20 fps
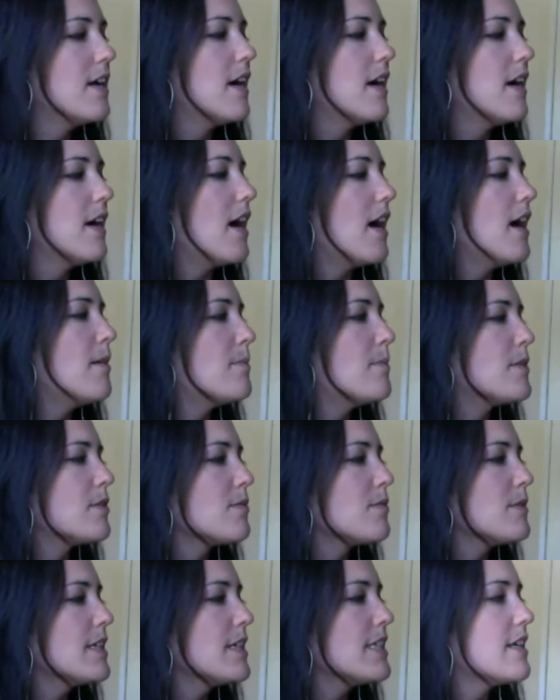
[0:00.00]

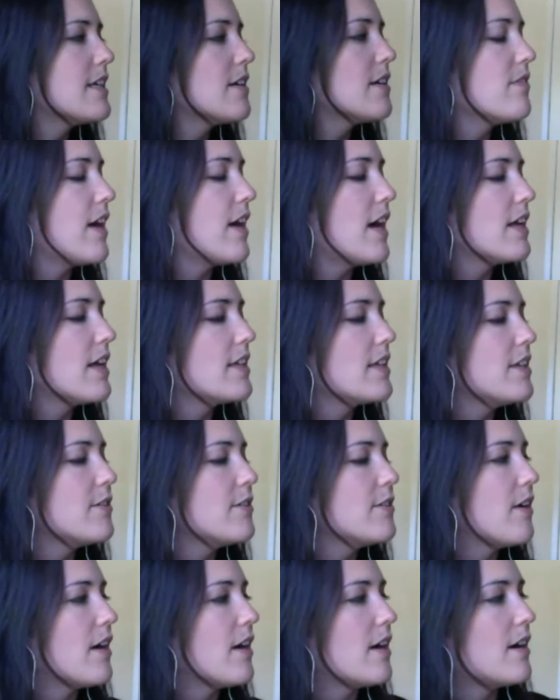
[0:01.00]
The retail
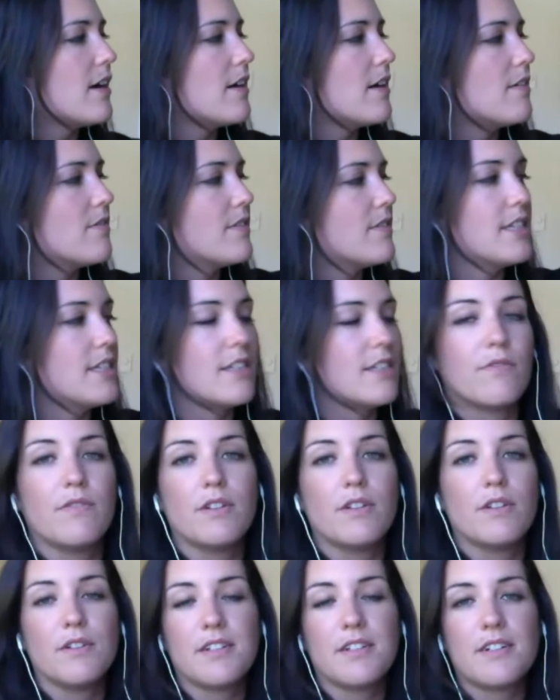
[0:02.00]
value of the
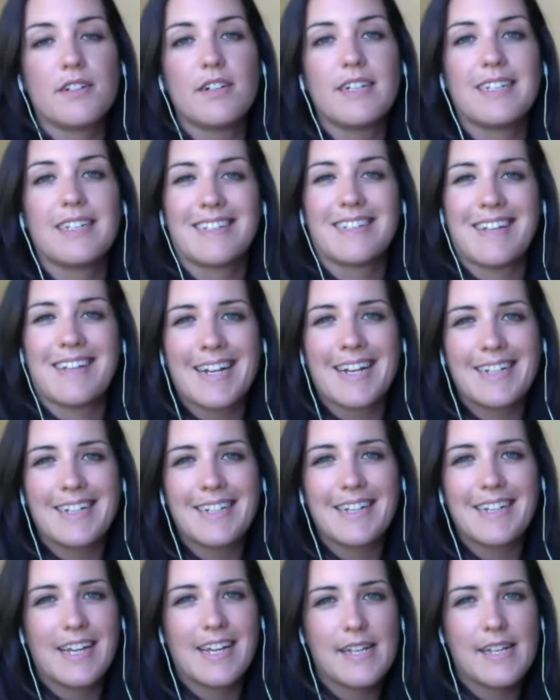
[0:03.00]
diffuser is
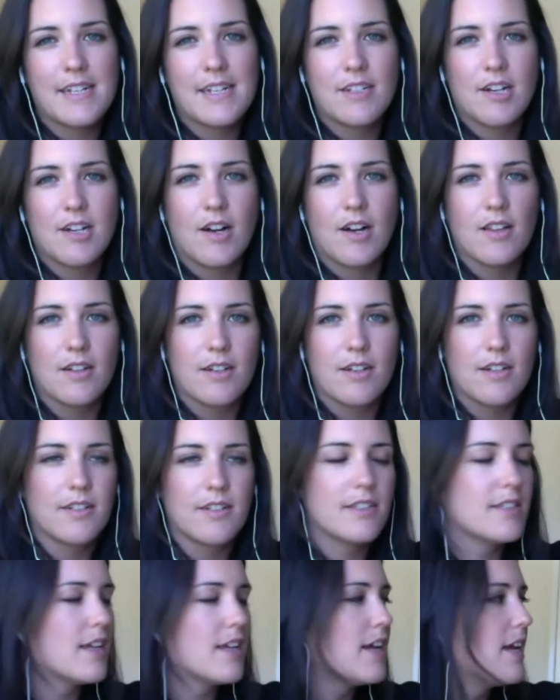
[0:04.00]

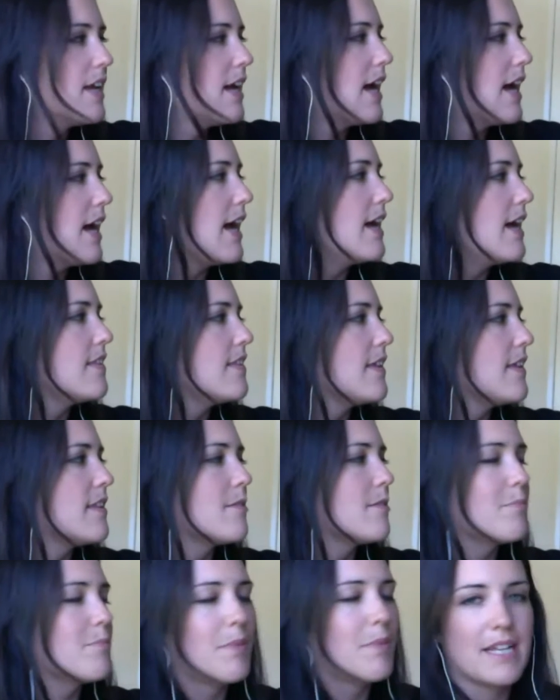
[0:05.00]
$98. And then
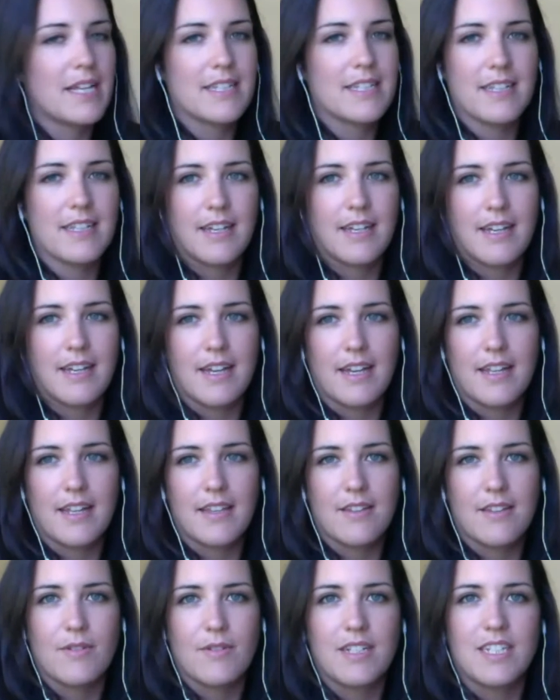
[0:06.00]
the basic kit,
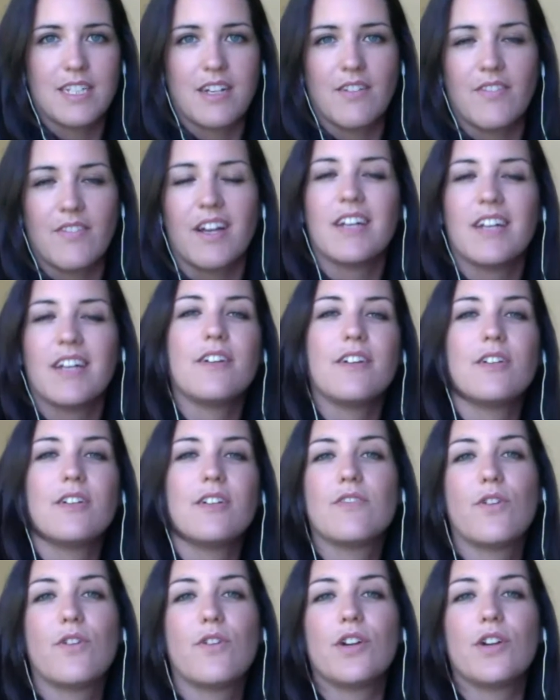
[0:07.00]
the retail value
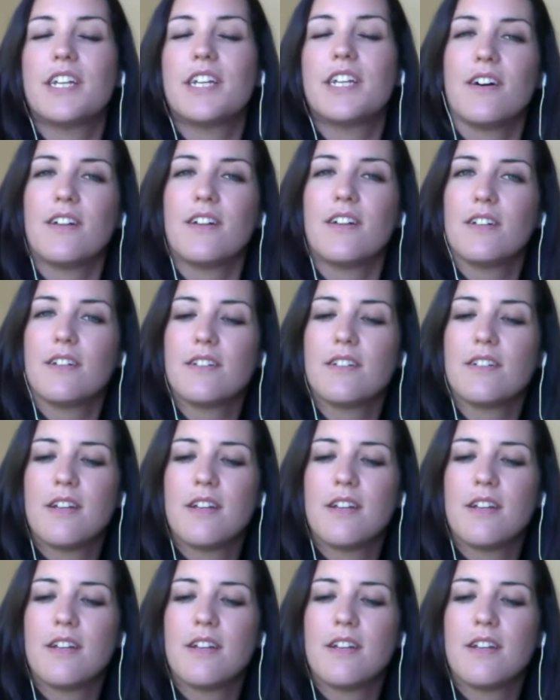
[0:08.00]
is $40.